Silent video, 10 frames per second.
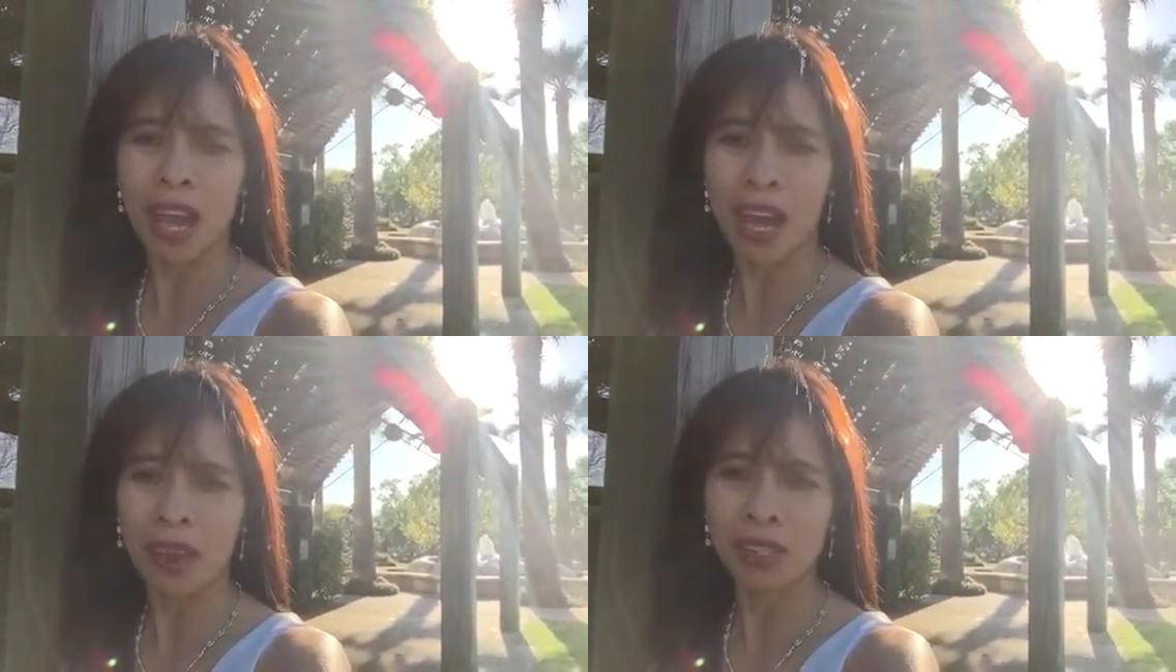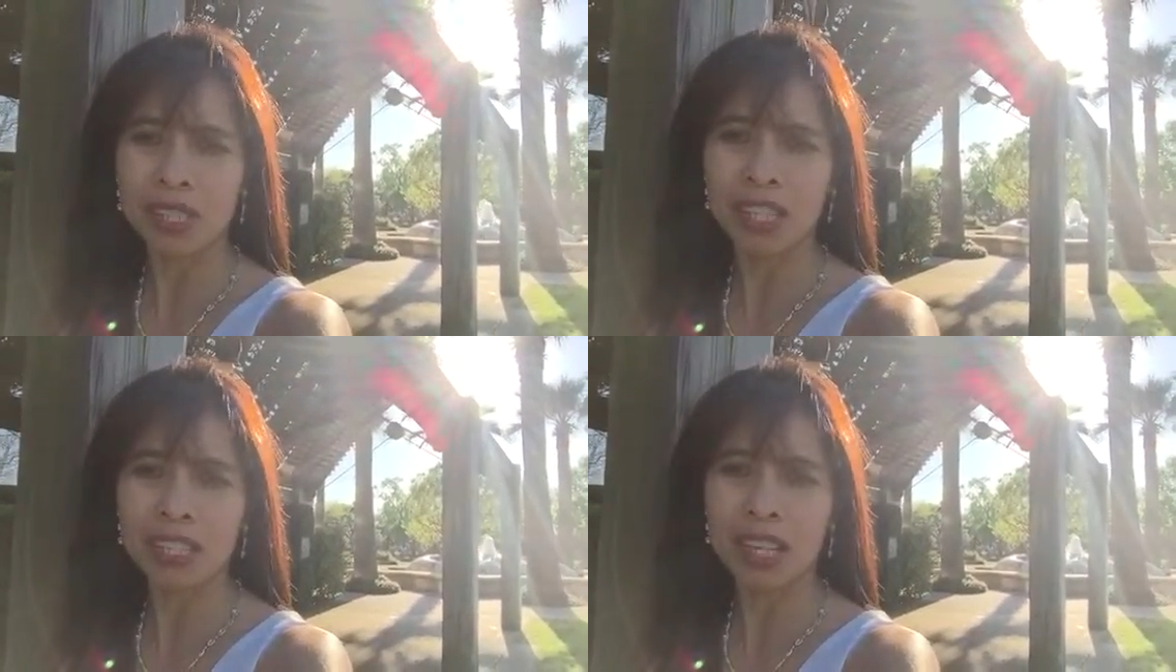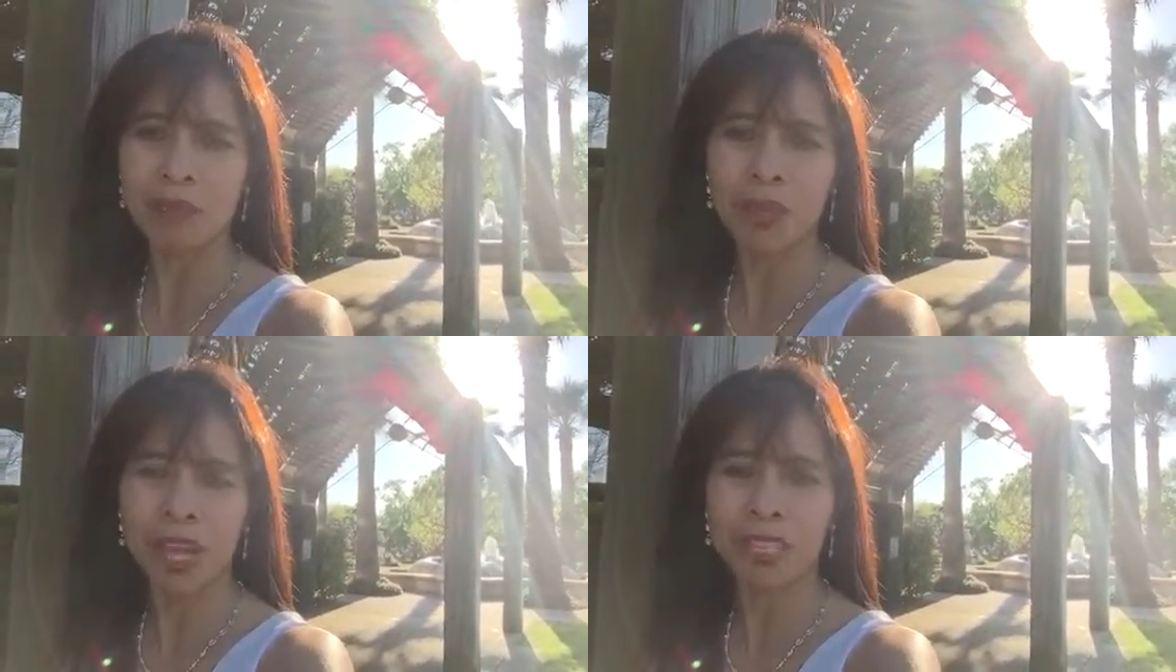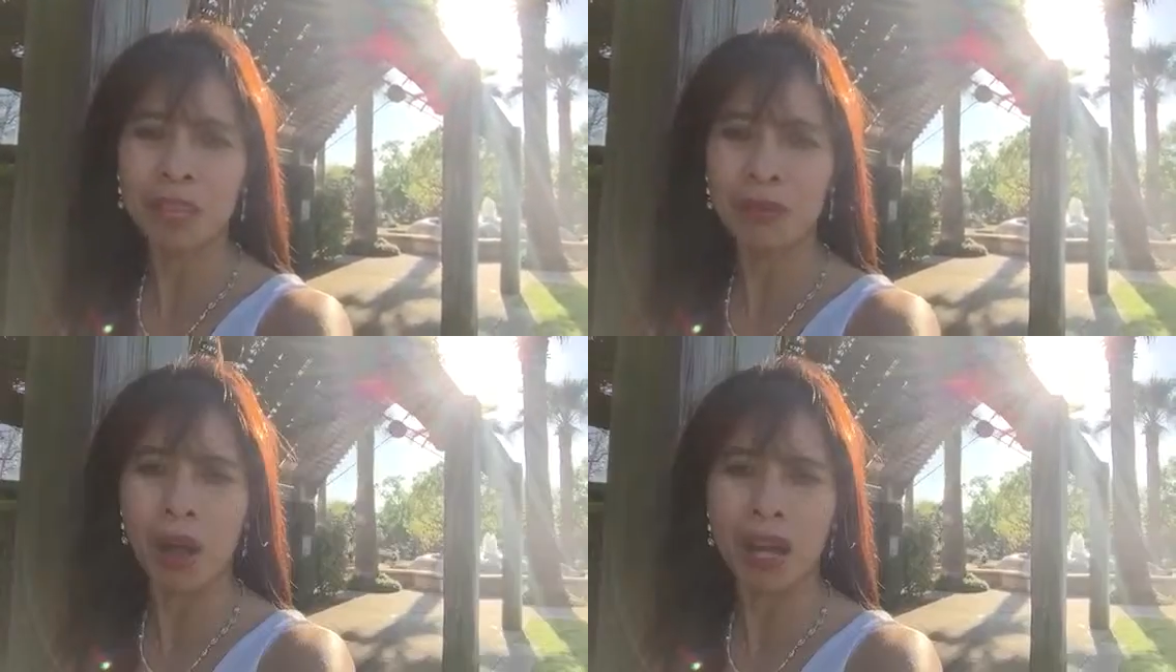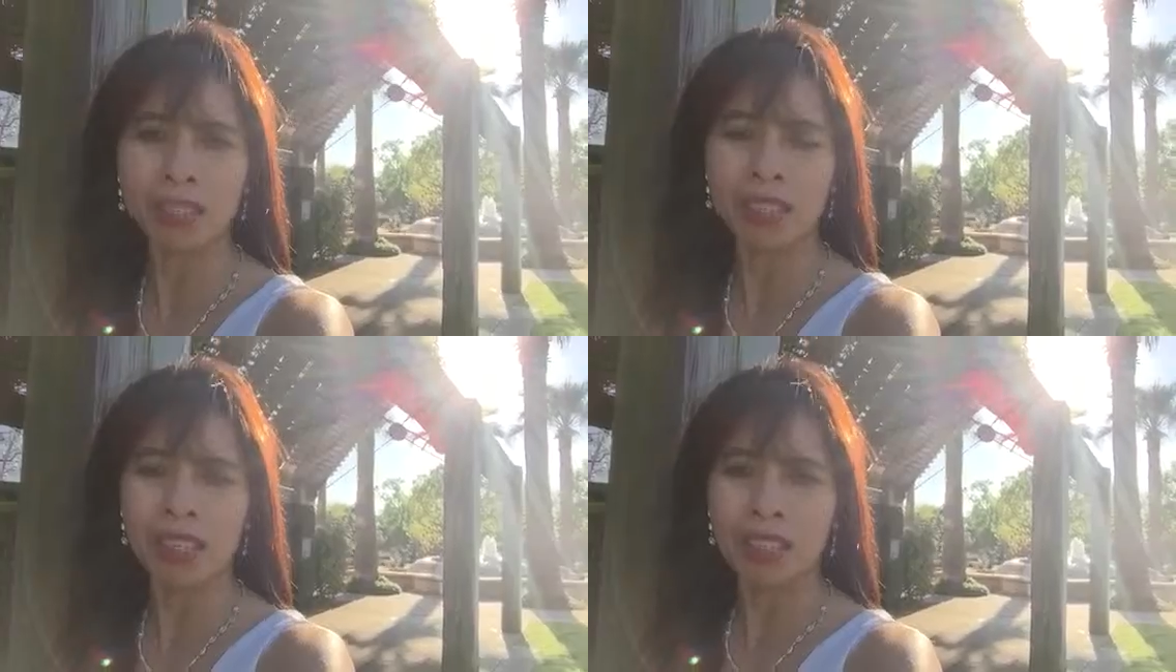I have the system,
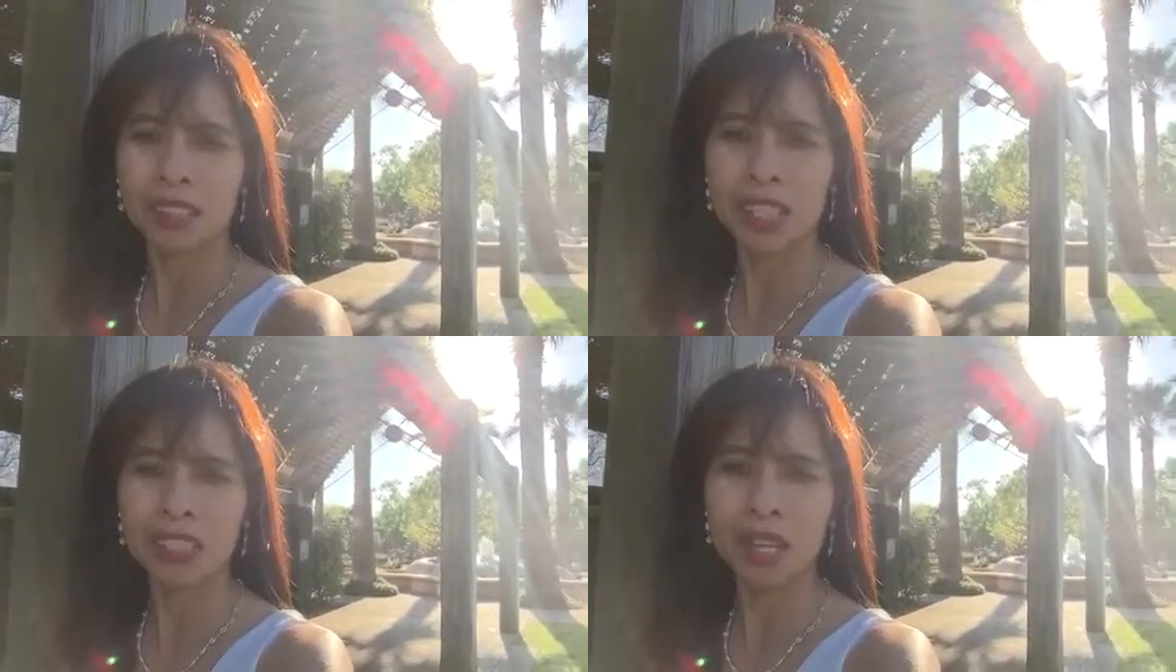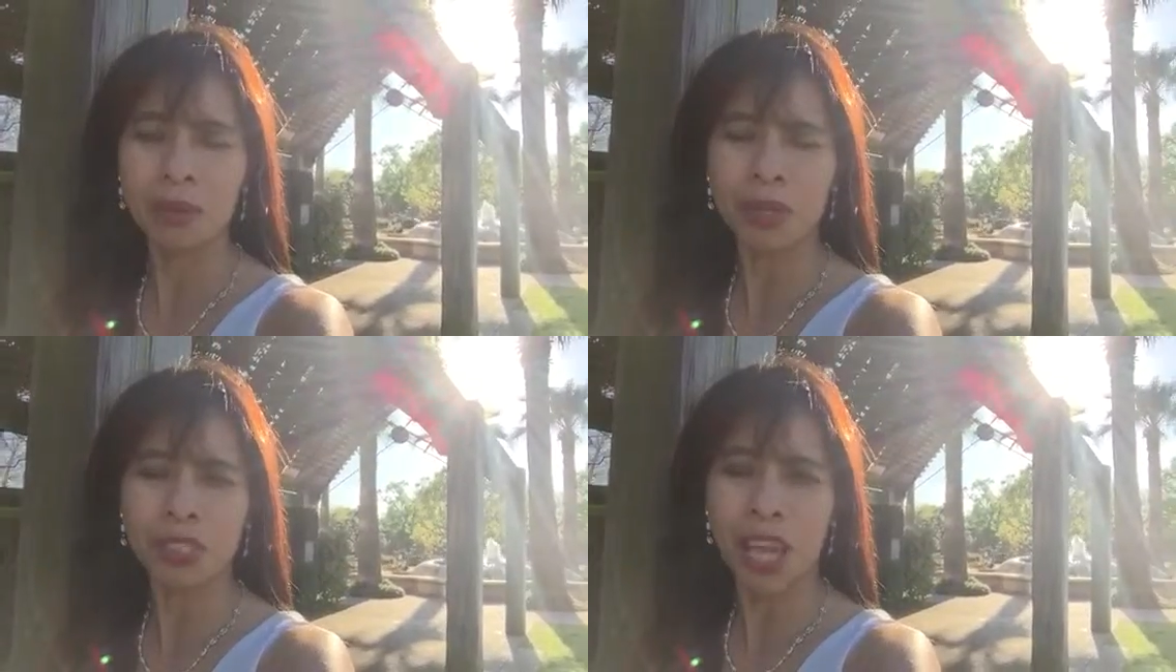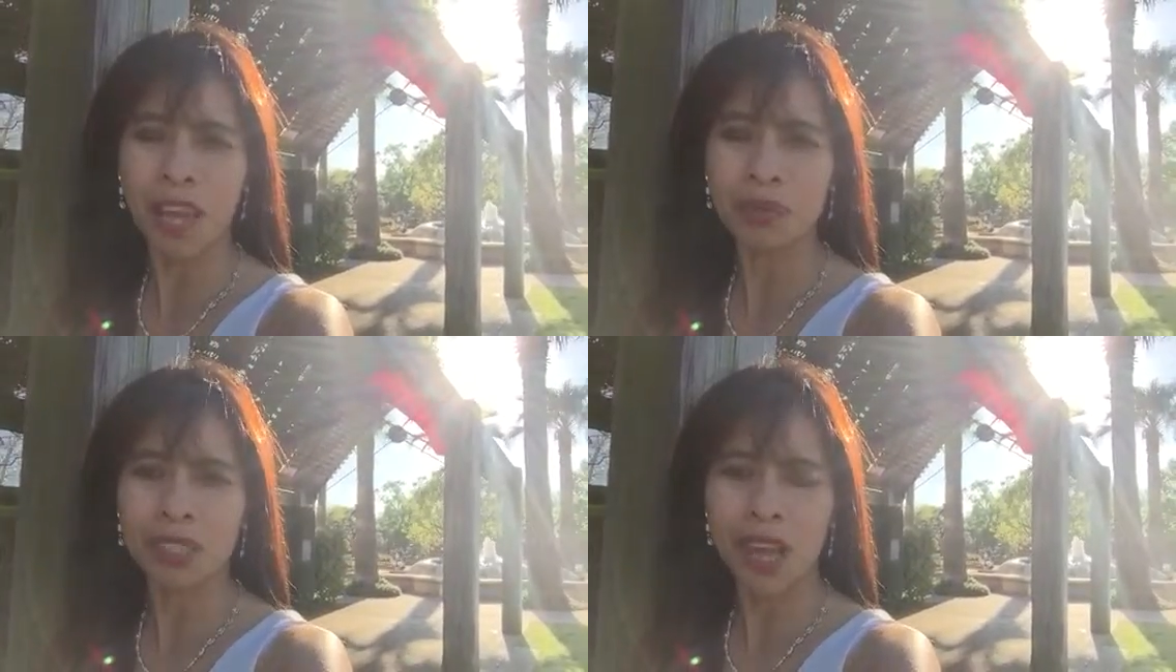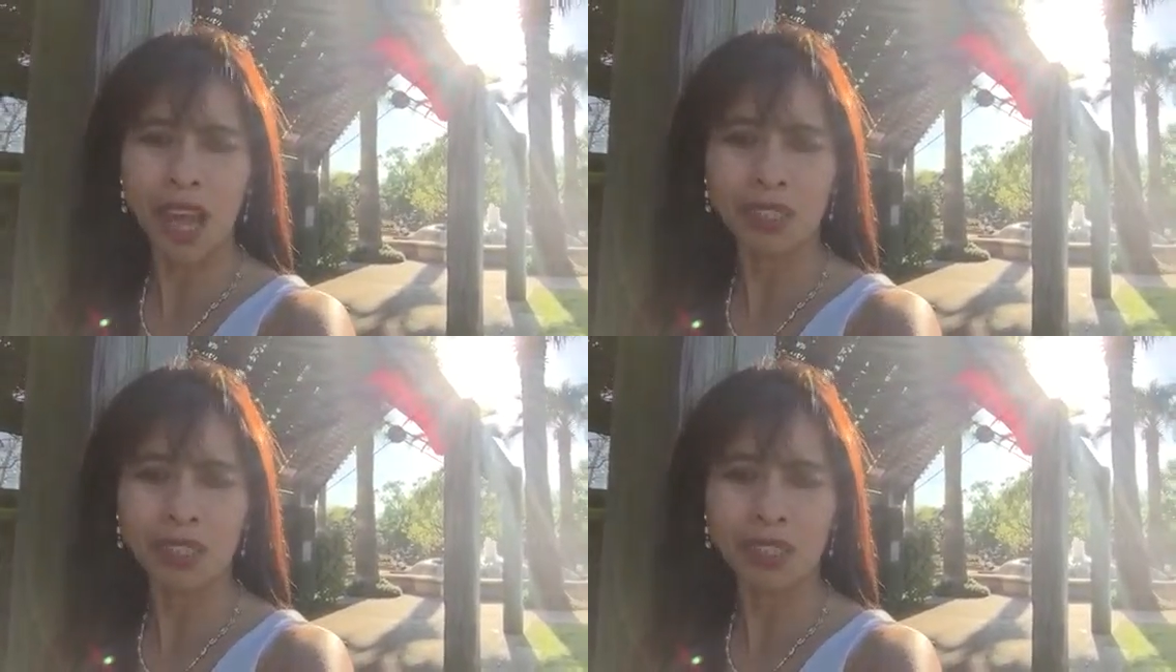$18, 6 simple steps.